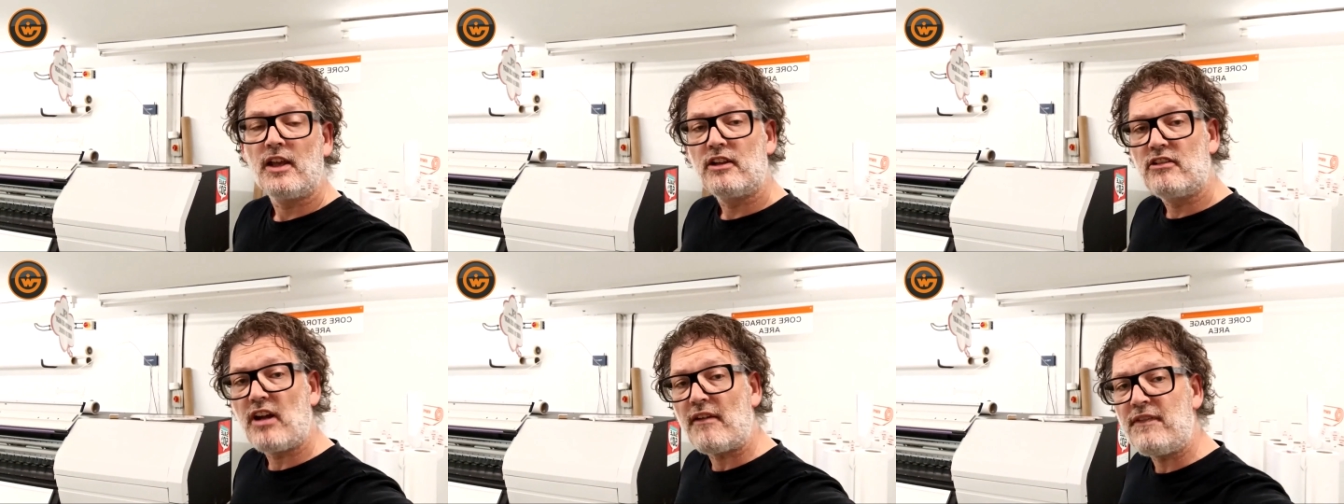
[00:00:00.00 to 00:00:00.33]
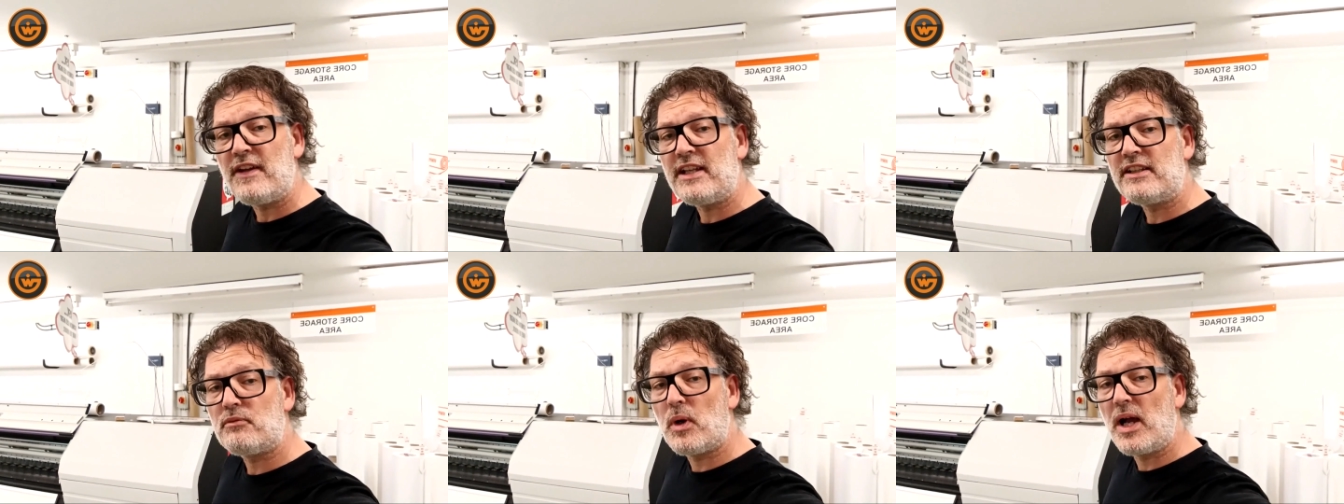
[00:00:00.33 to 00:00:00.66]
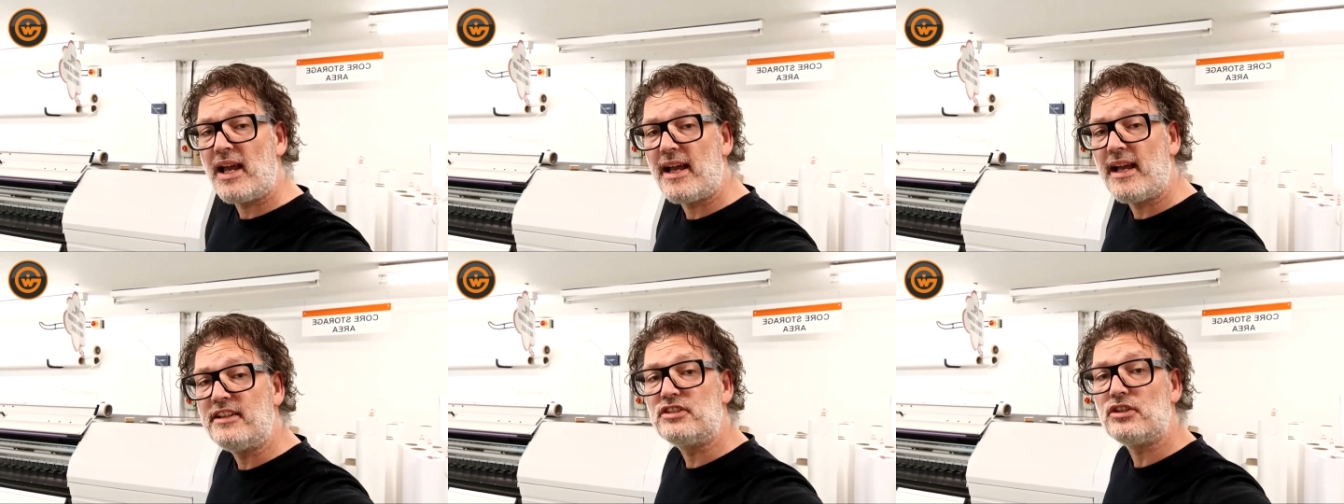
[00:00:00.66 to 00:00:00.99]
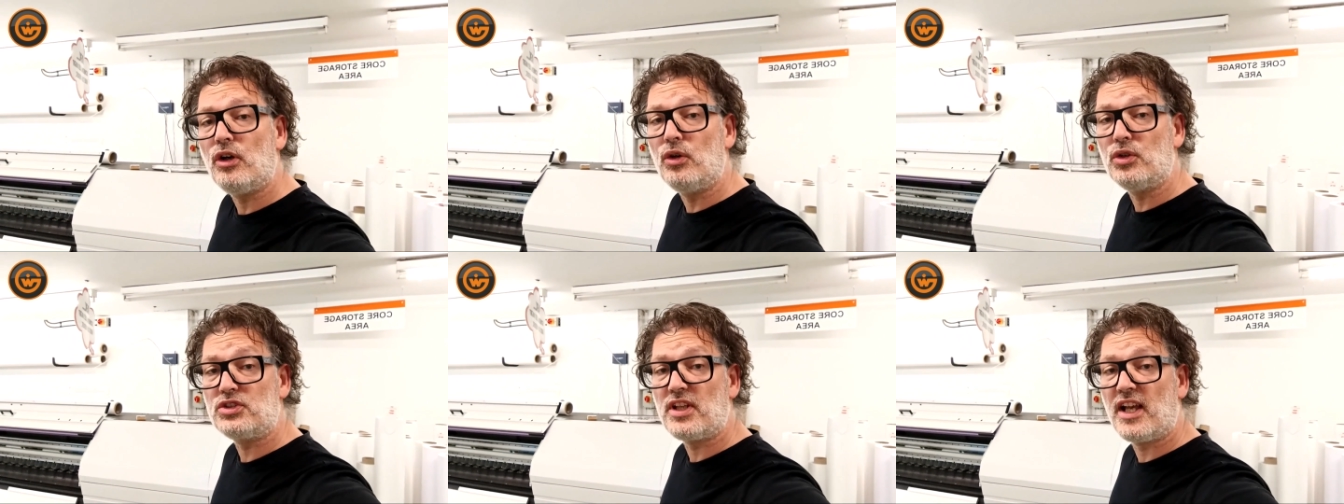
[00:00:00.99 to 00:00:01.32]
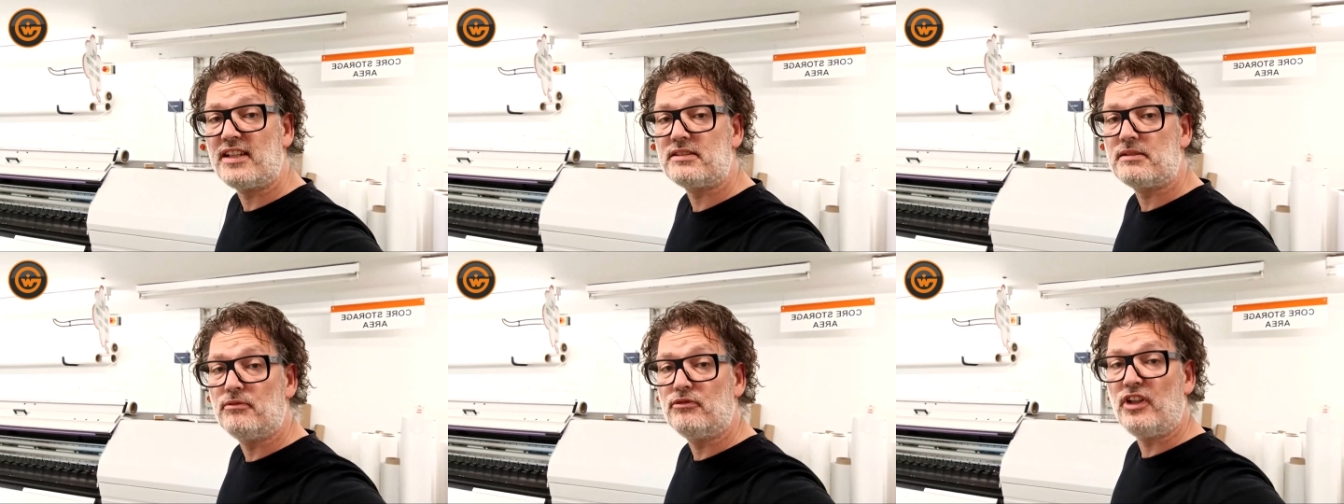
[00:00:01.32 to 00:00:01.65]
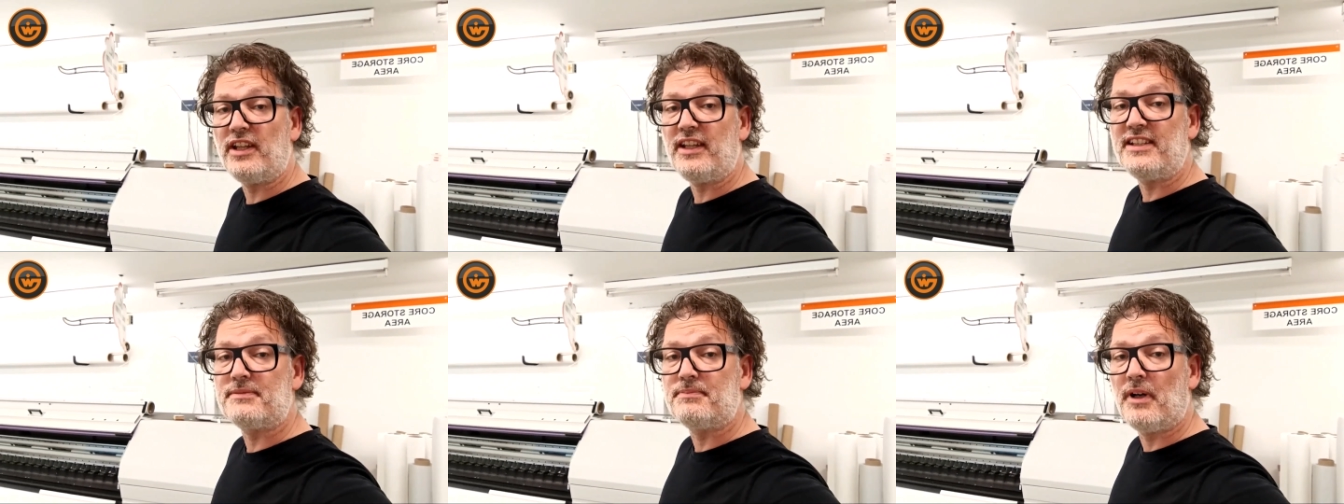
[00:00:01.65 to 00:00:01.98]
Graphic Warehouse also has some
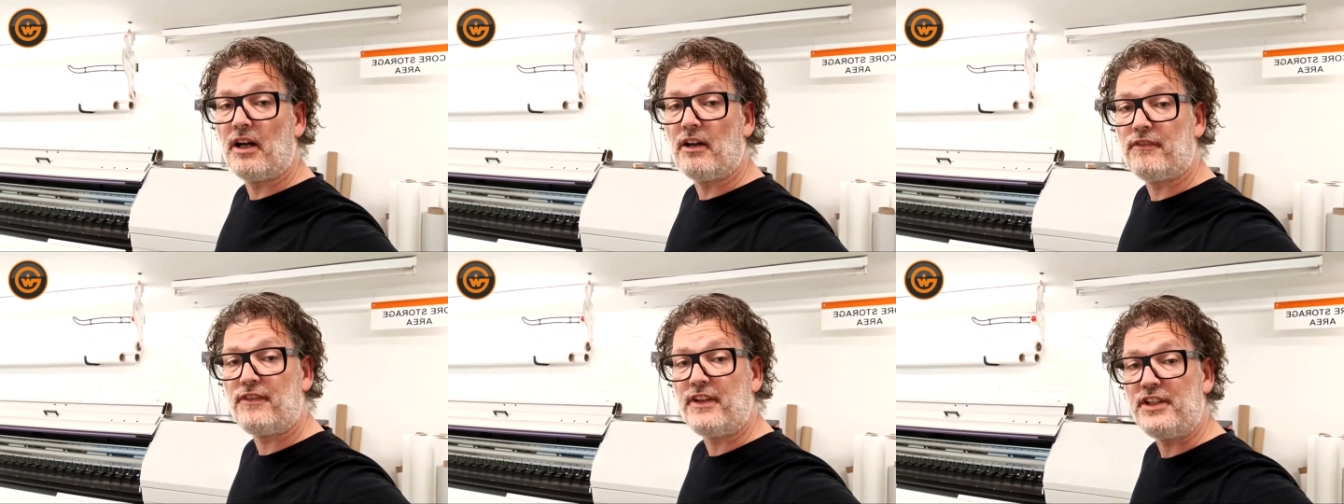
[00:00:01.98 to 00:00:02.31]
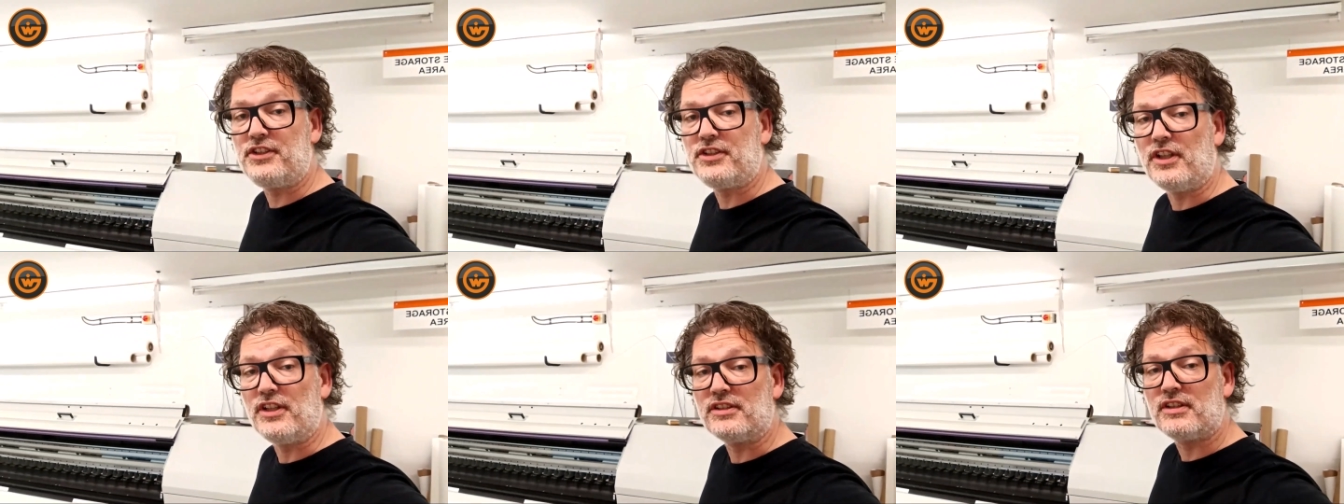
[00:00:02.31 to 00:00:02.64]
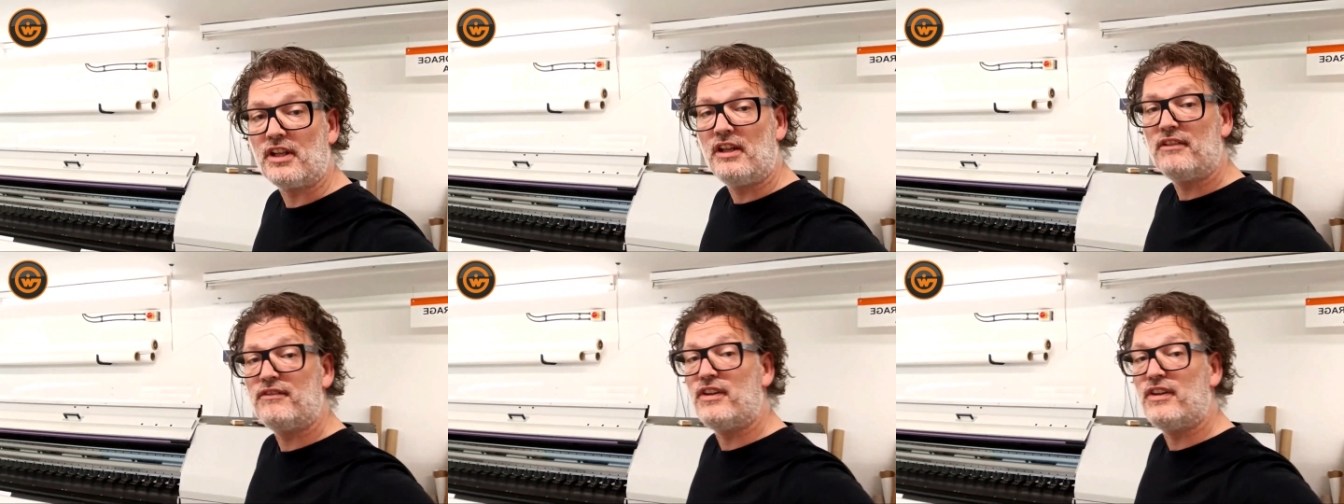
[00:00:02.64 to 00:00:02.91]
really smart features.